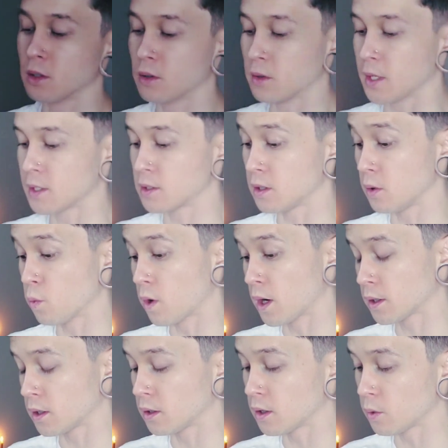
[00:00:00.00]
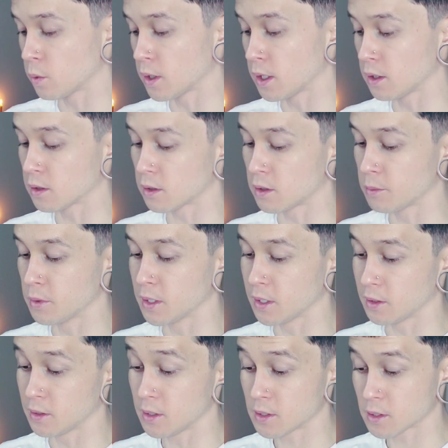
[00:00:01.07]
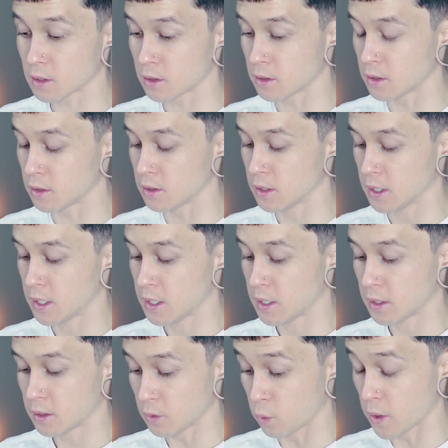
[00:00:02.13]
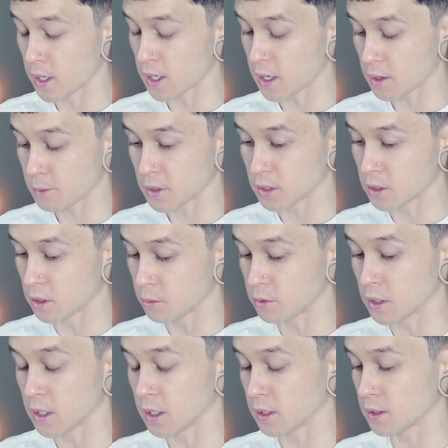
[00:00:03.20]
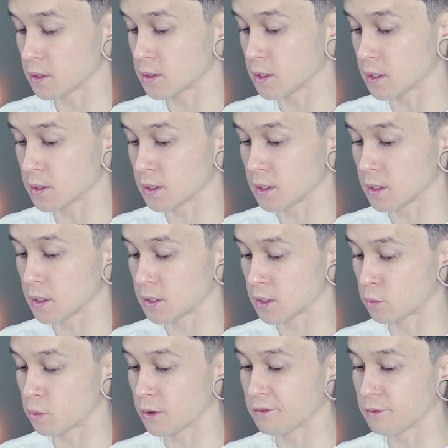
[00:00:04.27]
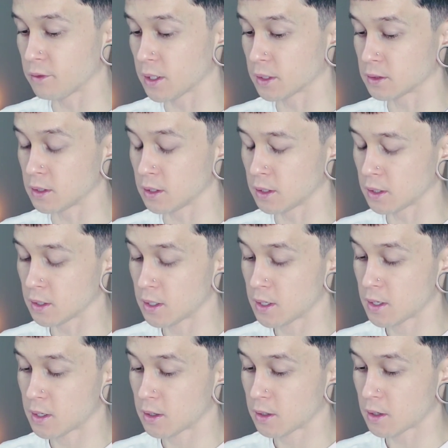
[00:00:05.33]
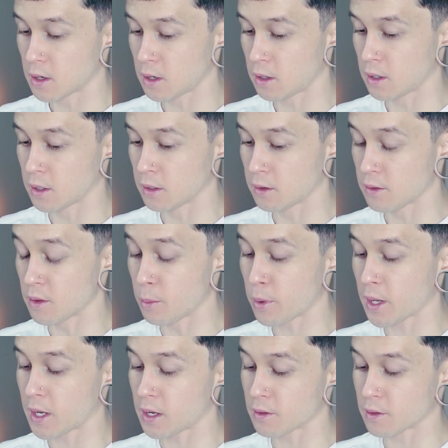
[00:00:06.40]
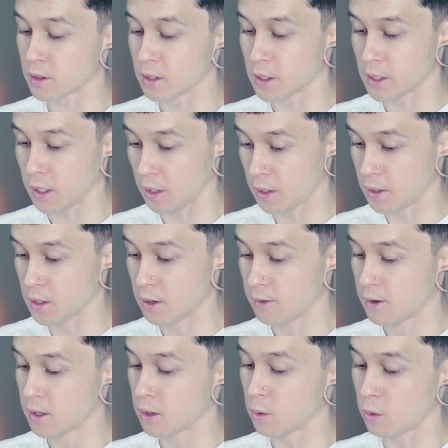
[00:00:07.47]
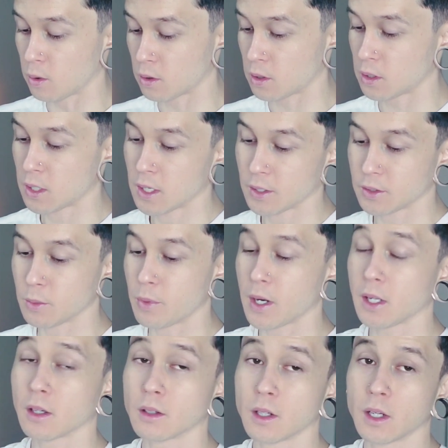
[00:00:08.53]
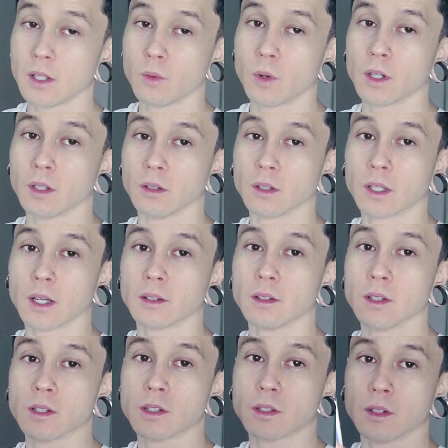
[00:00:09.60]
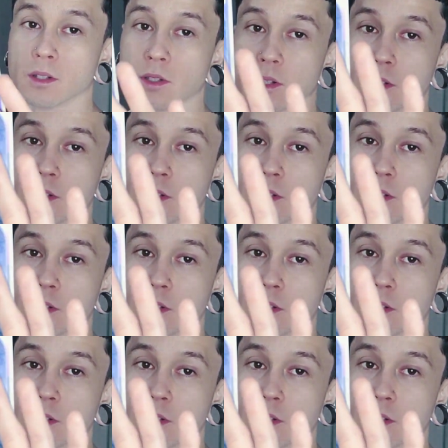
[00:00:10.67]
known as the walking away card, but in this card, the way I'm interpreting this is it's reflecting on the path ahead. Or, depending on how you want to look at this, this